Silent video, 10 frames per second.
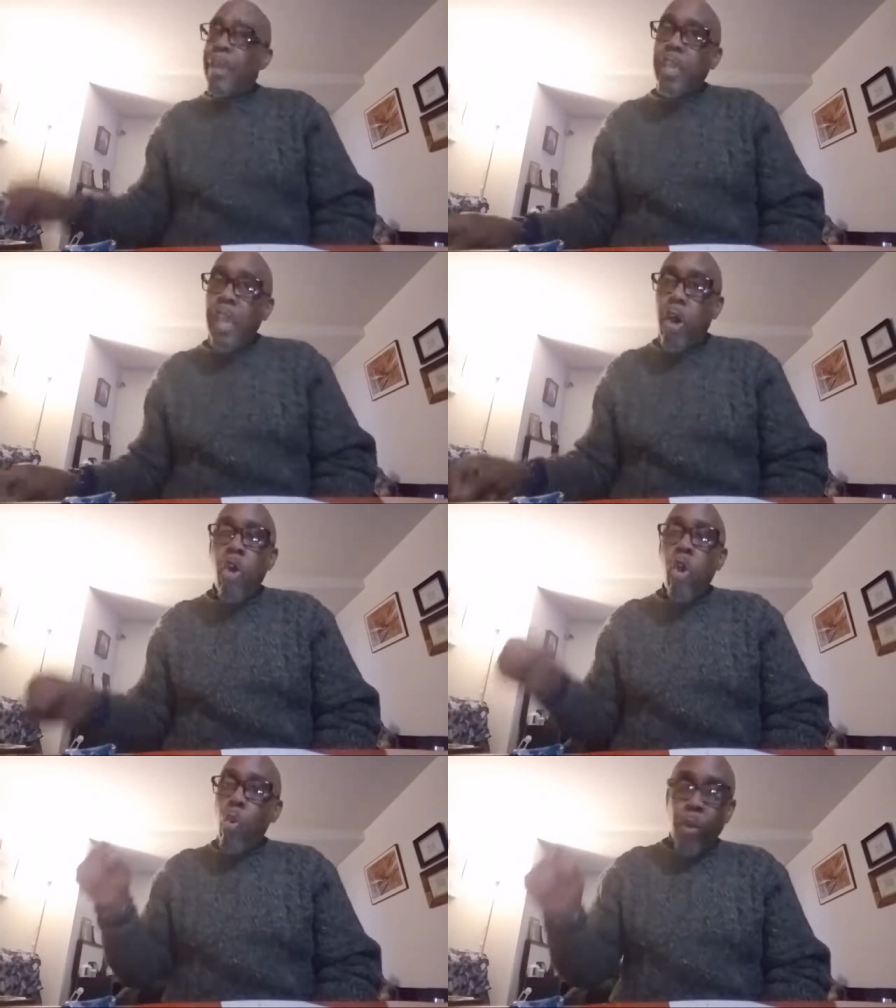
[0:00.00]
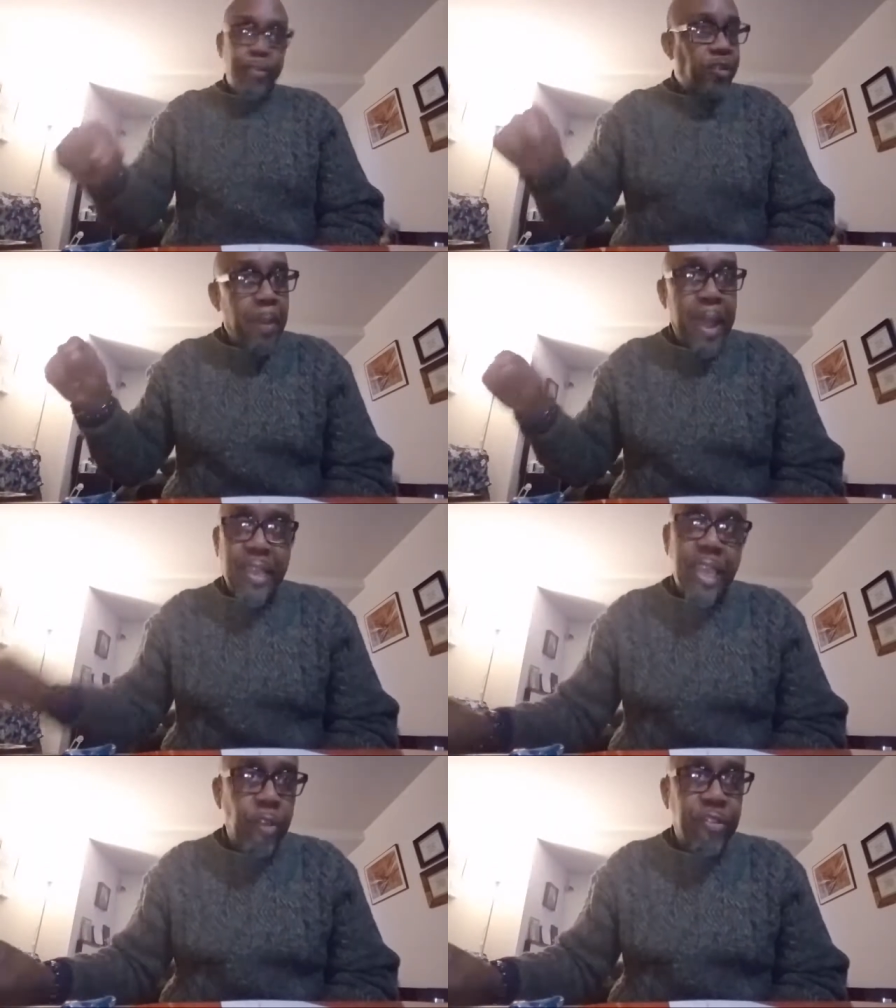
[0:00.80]
my account What's in my
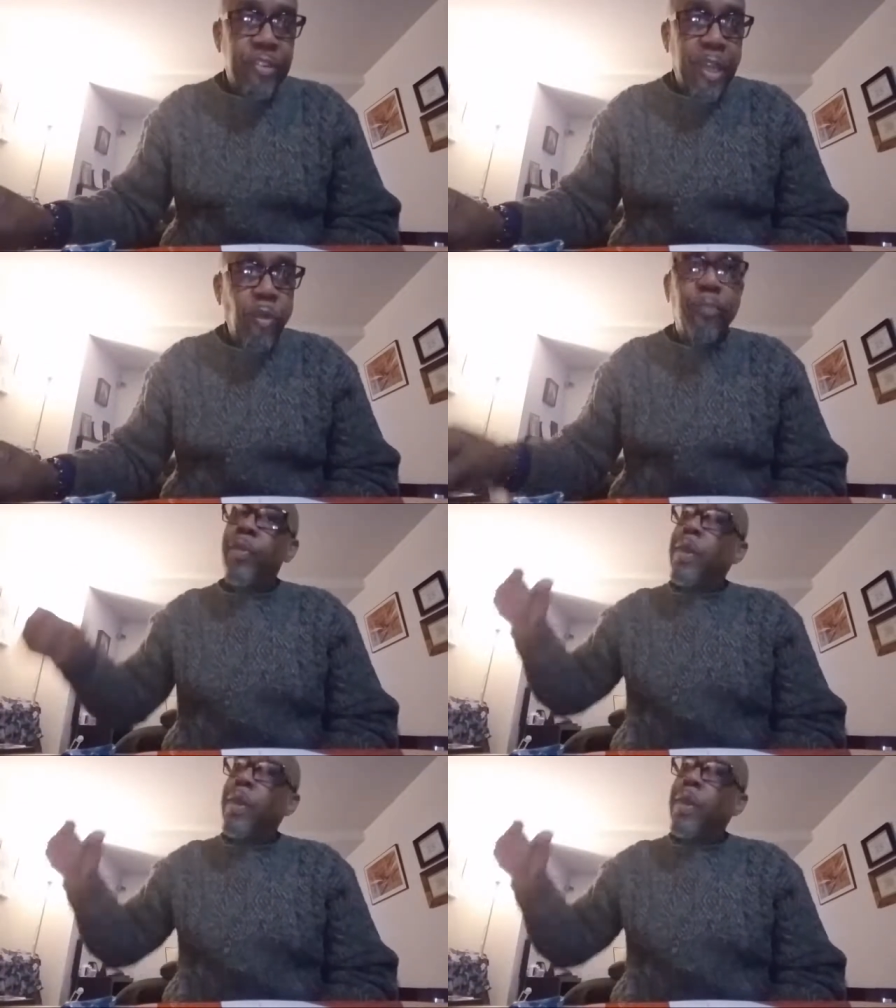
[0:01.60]
account and settled?